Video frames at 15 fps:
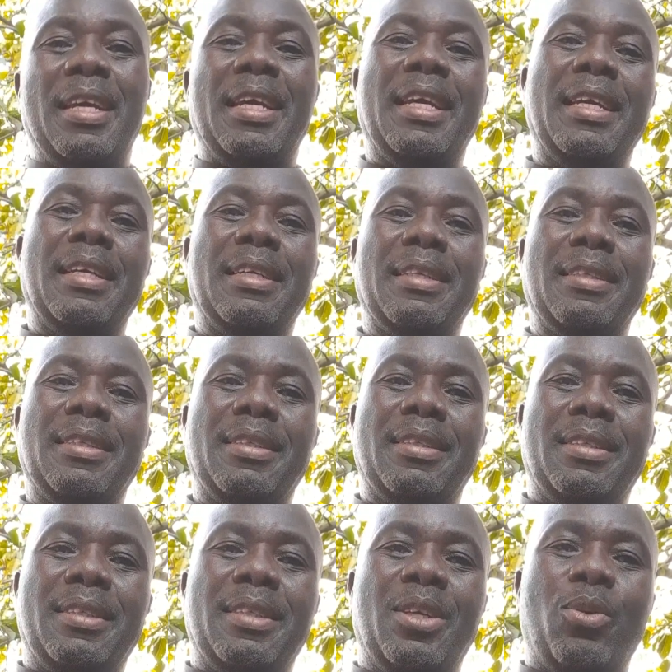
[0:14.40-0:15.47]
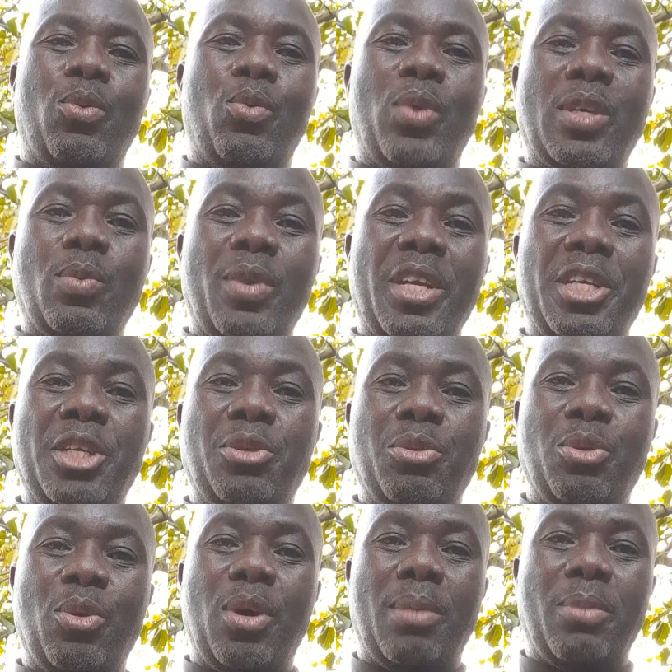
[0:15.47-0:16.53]
and what we need to
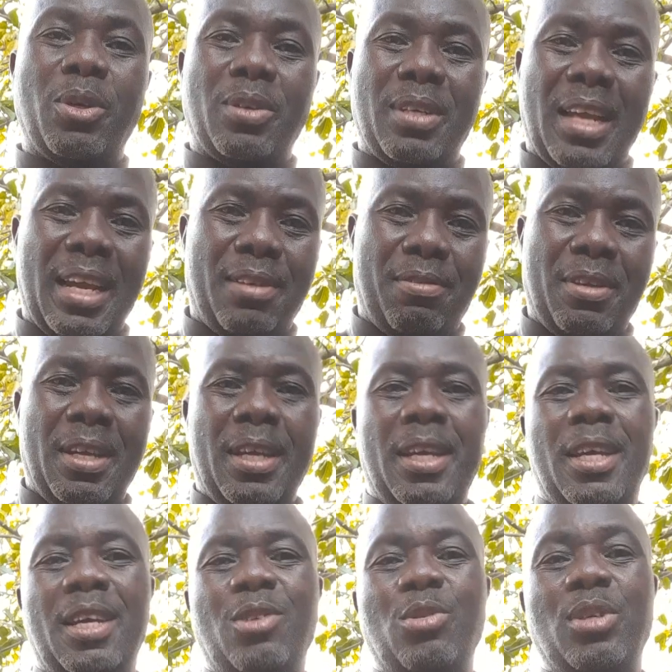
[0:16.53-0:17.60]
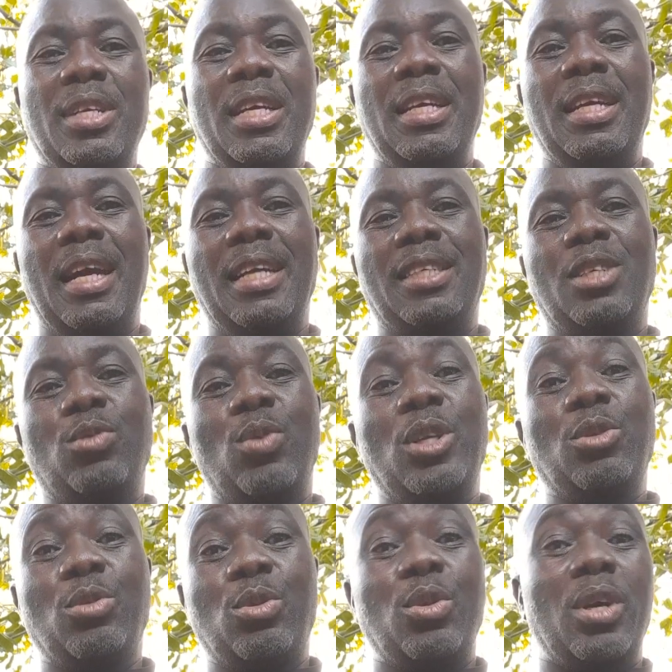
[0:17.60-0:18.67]
know about life. Today, I just want
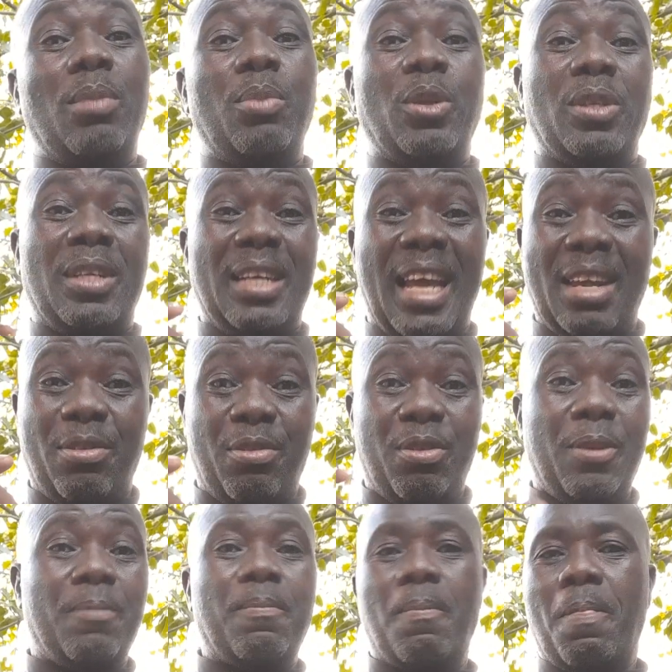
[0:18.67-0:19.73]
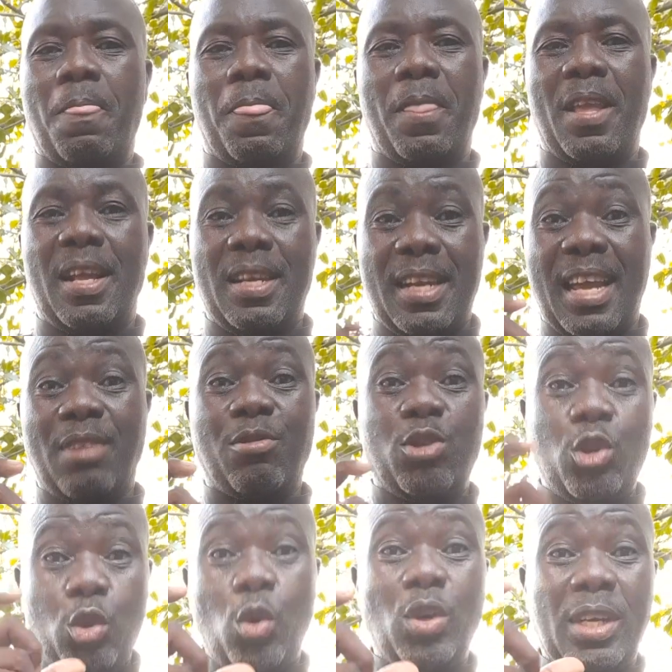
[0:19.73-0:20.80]
to talk about life,
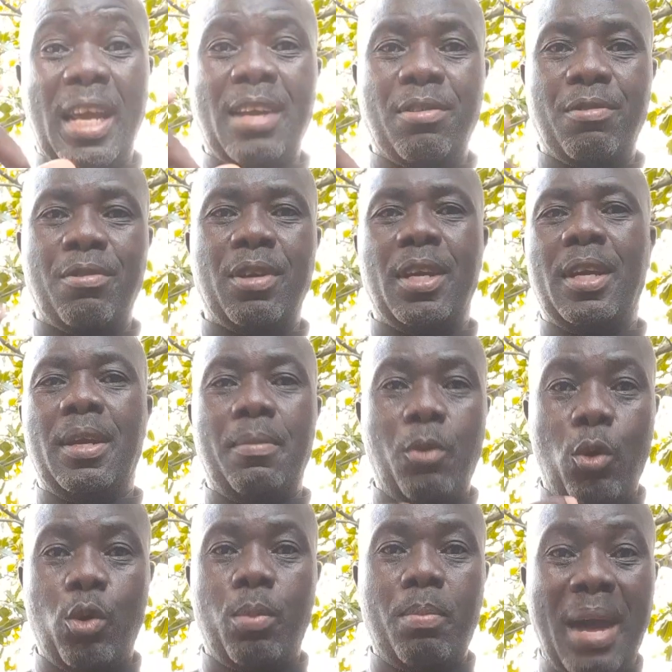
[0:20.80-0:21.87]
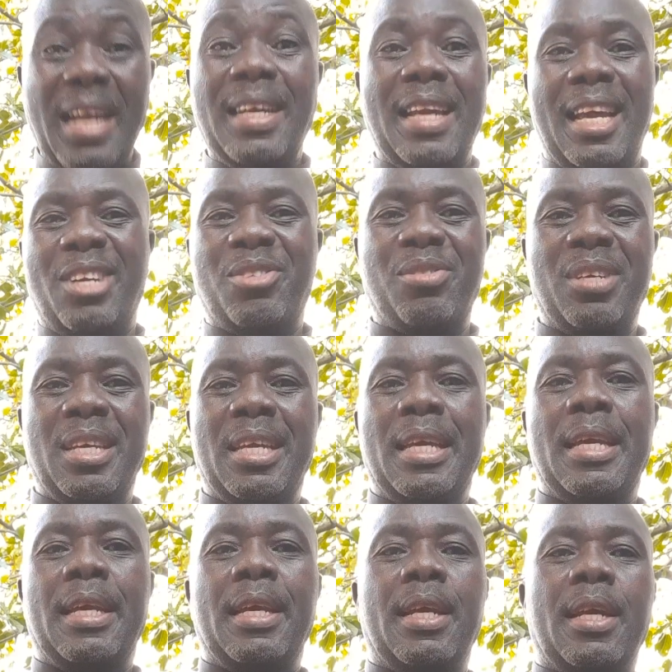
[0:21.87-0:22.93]
your life, or my
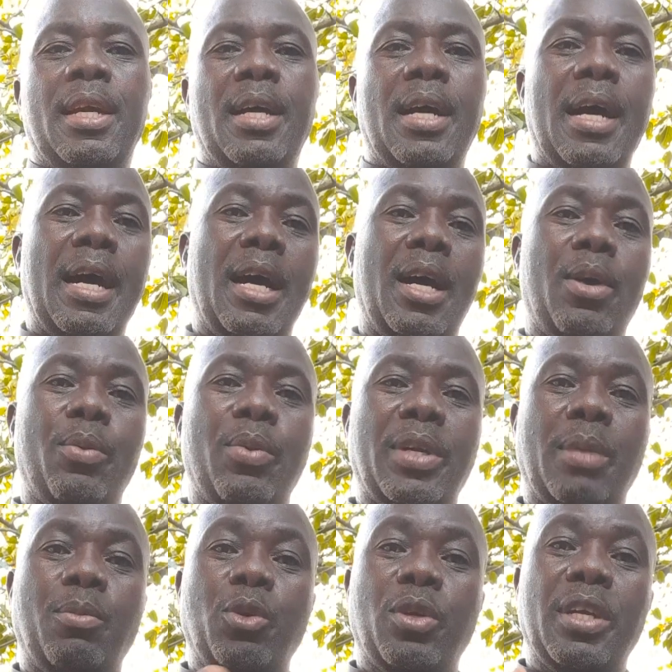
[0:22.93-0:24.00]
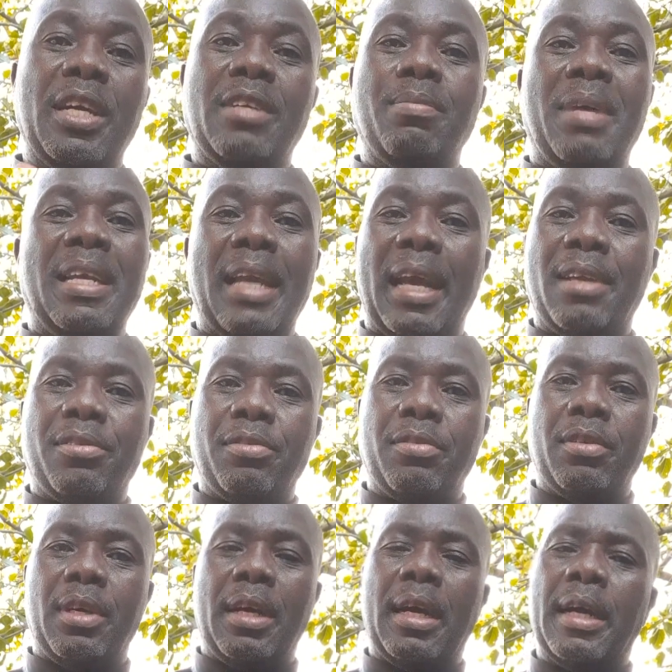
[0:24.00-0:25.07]
life. When I'm looking at my
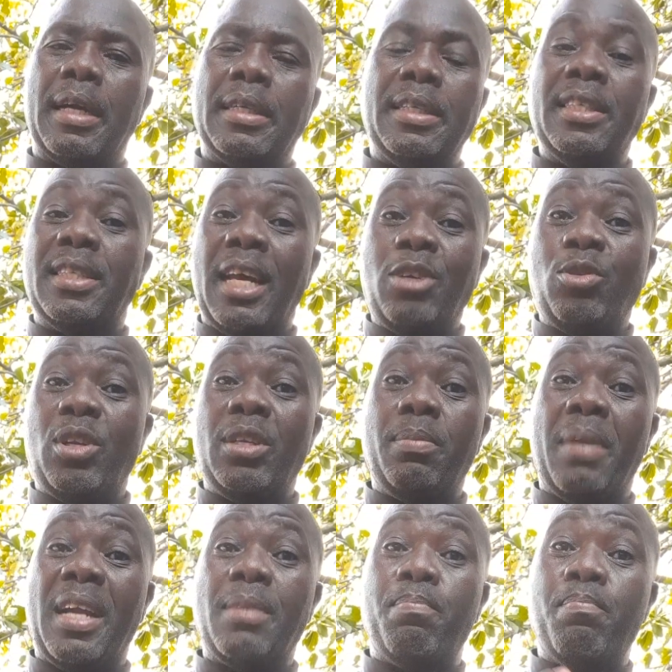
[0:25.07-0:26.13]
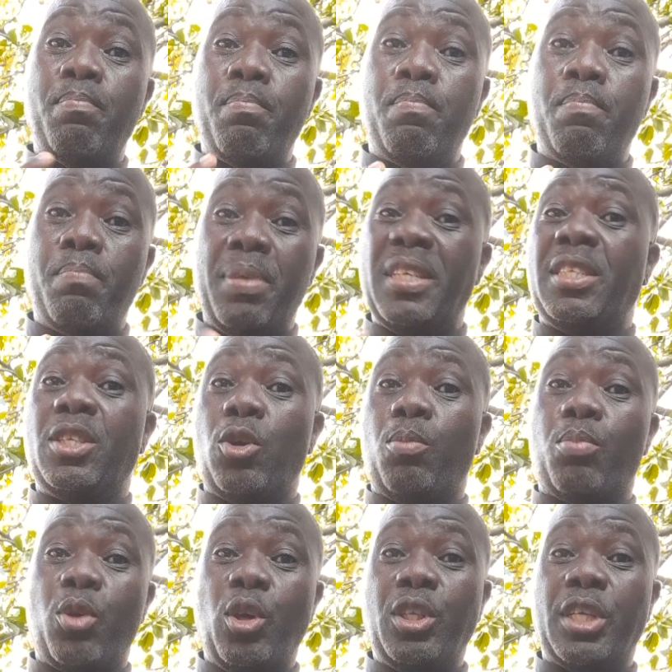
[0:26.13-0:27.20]
life, it's actually my personal
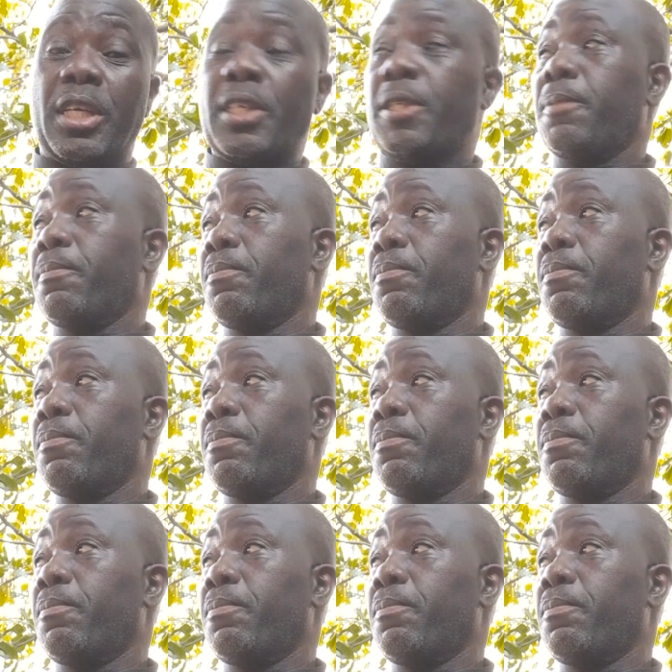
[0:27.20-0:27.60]
project.